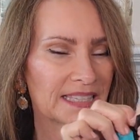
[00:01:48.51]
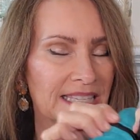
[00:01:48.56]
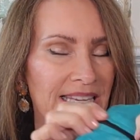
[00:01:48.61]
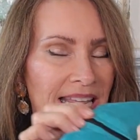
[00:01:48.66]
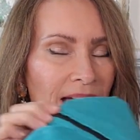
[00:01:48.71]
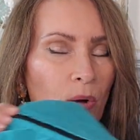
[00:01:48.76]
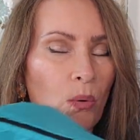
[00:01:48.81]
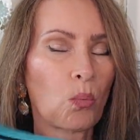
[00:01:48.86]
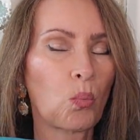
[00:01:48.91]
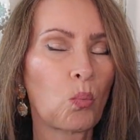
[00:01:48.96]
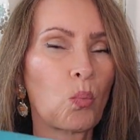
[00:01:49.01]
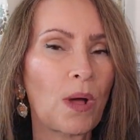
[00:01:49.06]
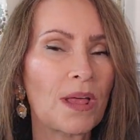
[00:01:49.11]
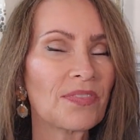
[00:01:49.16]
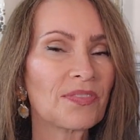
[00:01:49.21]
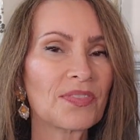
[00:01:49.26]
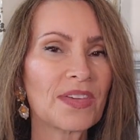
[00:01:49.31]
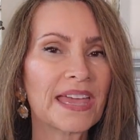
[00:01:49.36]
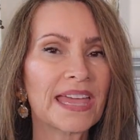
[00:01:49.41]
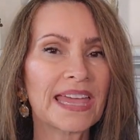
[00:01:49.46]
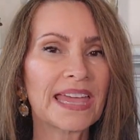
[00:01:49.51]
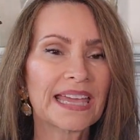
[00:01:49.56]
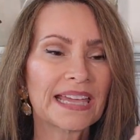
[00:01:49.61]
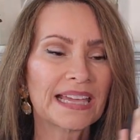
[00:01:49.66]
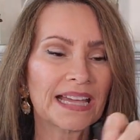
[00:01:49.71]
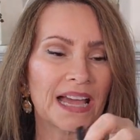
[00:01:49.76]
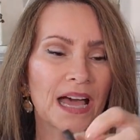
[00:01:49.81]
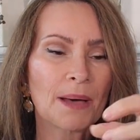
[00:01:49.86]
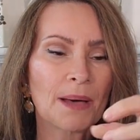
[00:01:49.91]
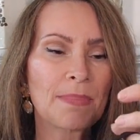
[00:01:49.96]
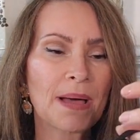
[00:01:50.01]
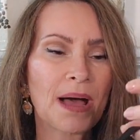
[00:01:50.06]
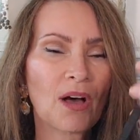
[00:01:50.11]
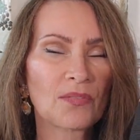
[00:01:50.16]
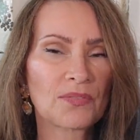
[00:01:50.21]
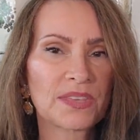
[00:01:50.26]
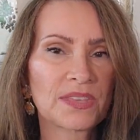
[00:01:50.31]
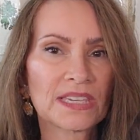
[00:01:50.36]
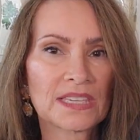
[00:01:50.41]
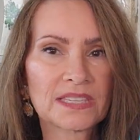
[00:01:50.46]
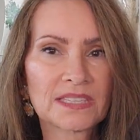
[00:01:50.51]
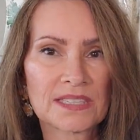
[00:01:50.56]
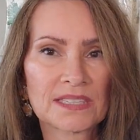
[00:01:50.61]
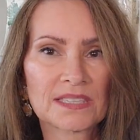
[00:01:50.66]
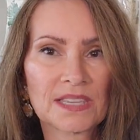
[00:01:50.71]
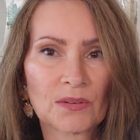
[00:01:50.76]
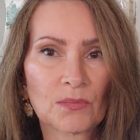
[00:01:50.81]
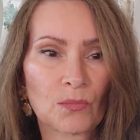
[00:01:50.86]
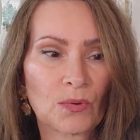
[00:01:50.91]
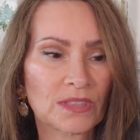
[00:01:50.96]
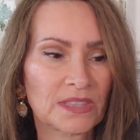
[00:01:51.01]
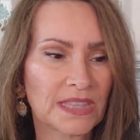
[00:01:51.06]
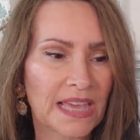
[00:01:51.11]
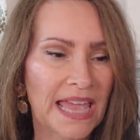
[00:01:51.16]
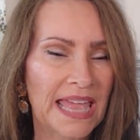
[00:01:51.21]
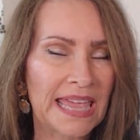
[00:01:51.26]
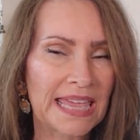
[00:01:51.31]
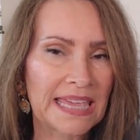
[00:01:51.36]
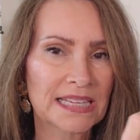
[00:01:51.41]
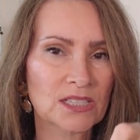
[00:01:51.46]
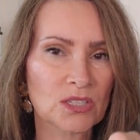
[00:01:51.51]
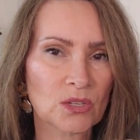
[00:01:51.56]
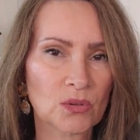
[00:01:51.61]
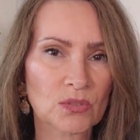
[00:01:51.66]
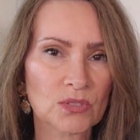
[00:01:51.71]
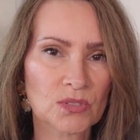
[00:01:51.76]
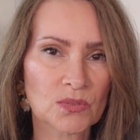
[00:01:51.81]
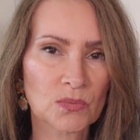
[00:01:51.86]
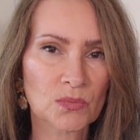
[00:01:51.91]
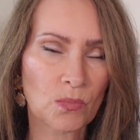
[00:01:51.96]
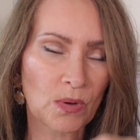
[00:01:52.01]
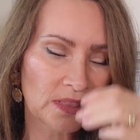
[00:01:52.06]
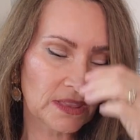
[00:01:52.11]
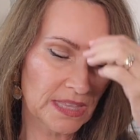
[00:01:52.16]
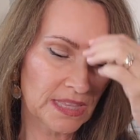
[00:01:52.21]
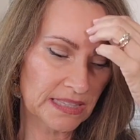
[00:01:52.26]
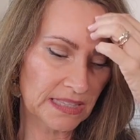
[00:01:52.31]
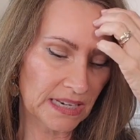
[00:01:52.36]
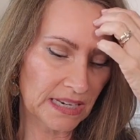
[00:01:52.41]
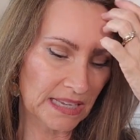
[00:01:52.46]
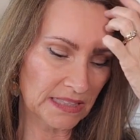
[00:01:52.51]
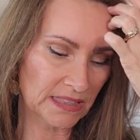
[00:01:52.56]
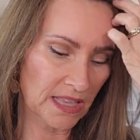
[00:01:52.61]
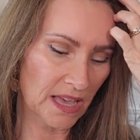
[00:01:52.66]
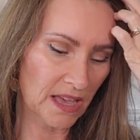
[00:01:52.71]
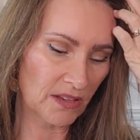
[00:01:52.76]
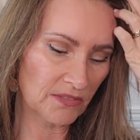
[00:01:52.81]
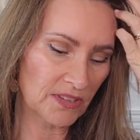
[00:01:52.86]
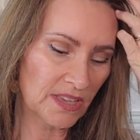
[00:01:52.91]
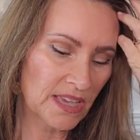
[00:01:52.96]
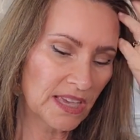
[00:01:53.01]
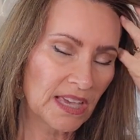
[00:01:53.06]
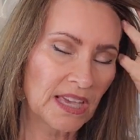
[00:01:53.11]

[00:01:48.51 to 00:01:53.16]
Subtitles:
Now, one thing about these with the handles, one thing that I love,